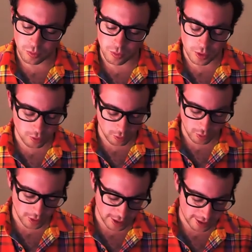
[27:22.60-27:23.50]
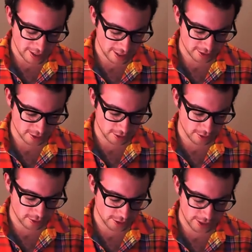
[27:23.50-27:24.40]
when you were working at
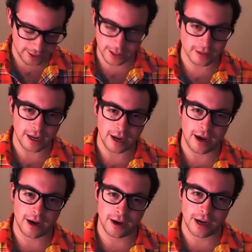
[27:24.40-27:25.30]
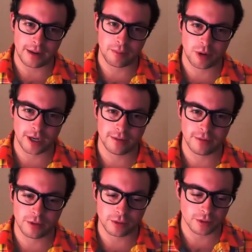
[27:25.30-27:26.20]
Techstars and then uh, at
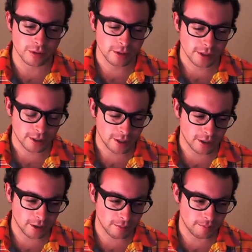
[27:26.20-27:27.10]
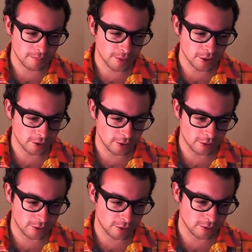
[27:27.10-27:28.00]
Brandfolder, um, you know,
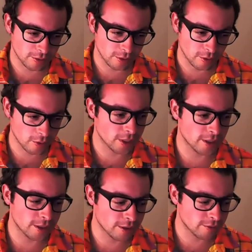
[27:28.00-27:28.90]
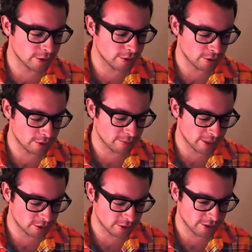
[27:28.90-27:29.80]
you, early in the interview you
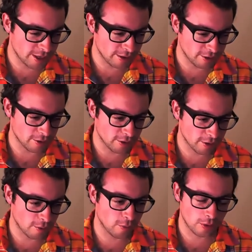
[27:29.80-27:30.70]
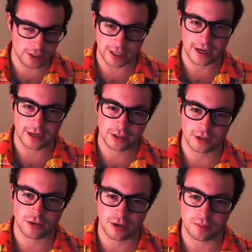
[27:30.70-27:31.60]
mentioned that you know you thought working at a
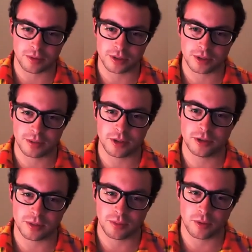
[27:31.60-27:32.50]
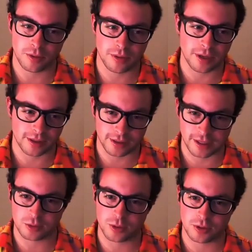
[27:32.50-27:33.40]
startup was the most important thing. That
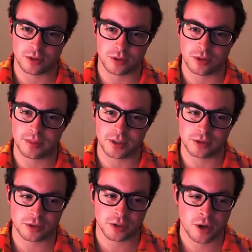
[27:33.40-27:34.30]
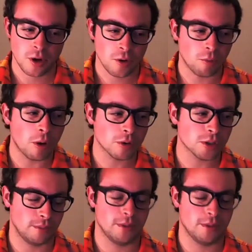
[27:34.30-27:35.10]
that's where you learn the most. What were some